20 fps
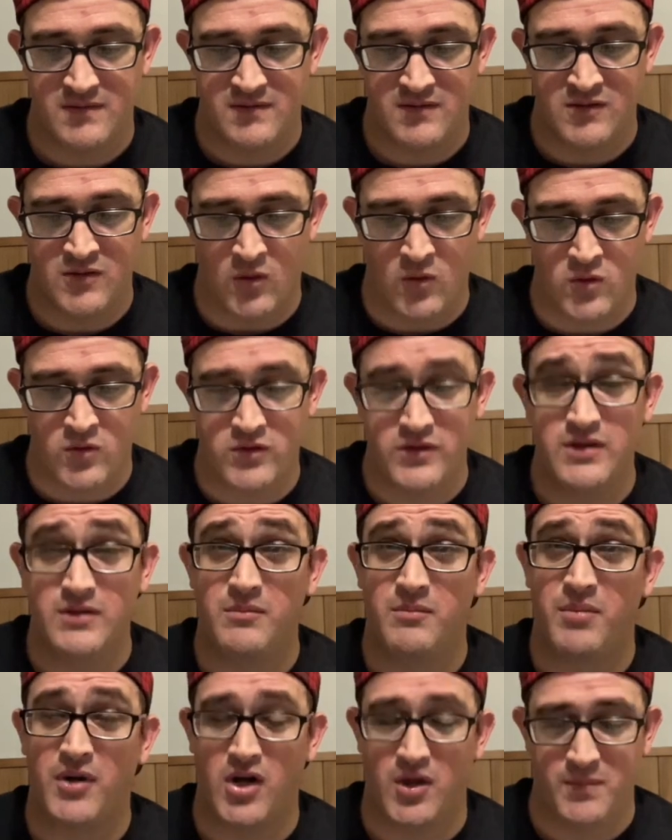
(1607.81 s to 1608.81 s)
gold,
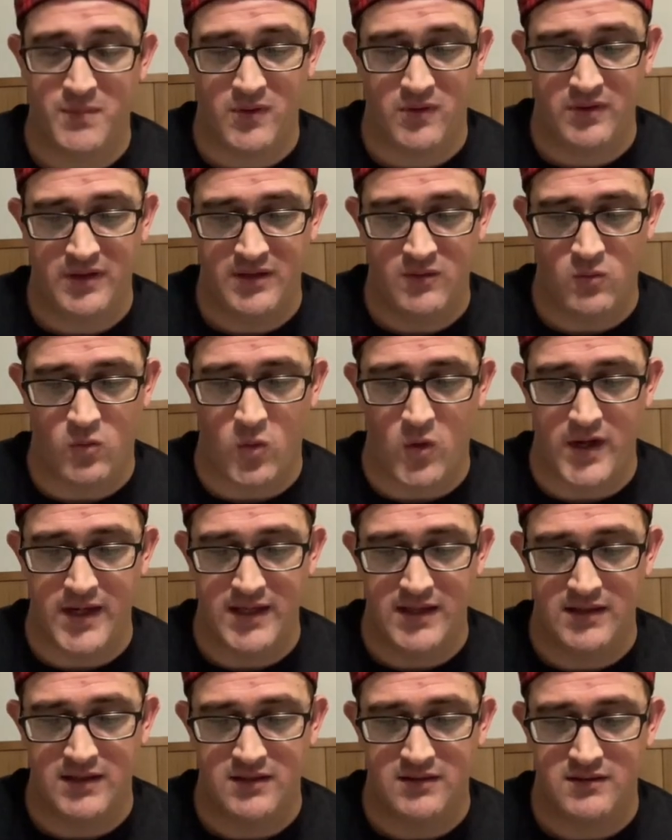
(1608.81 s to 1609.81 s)
purple, and
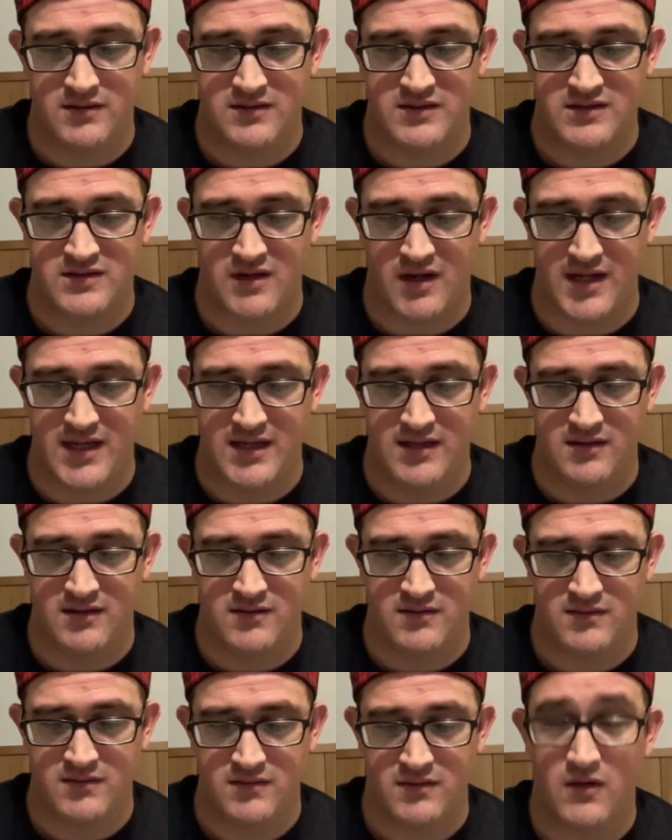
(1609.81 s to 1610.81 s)
white site,
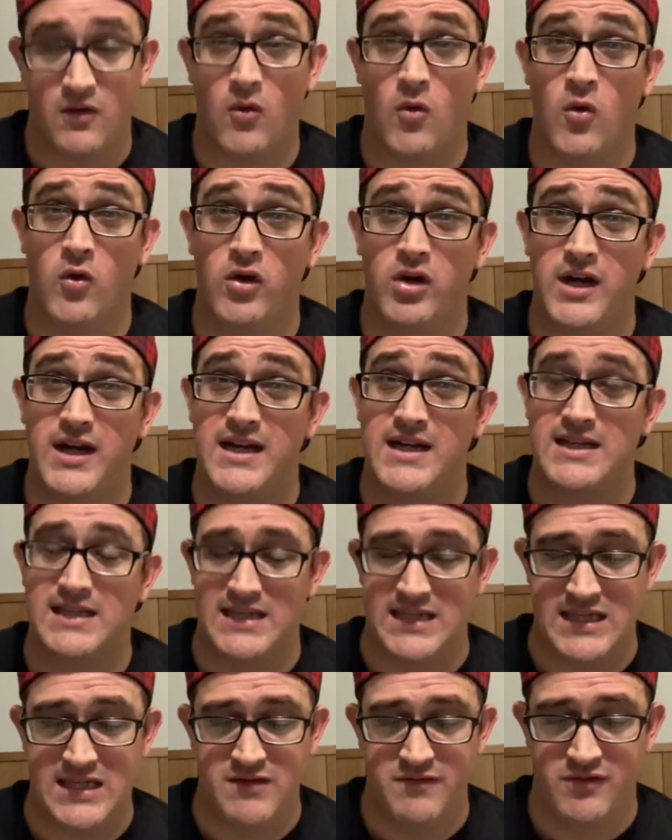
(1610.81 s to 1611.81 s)
or an
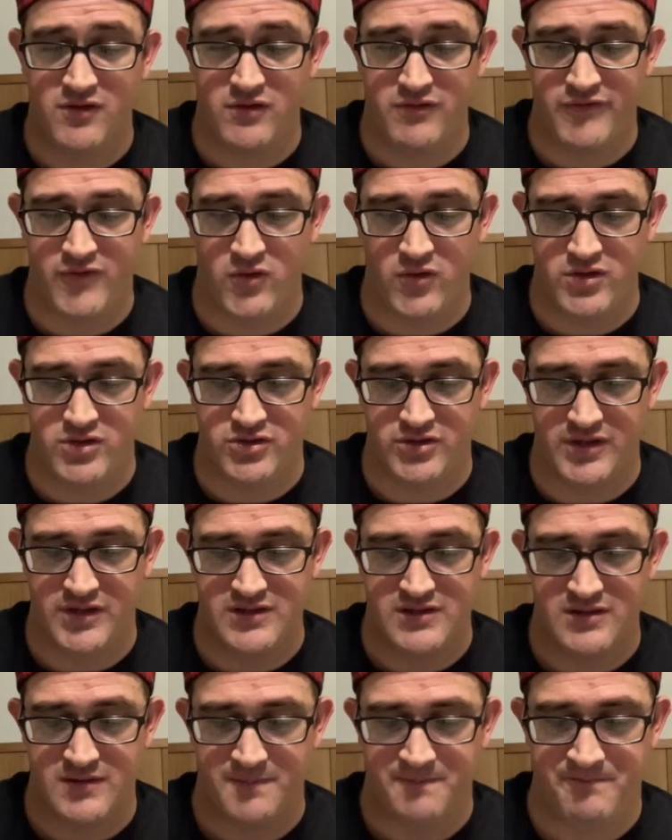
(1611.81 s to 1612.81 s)
evil fortress.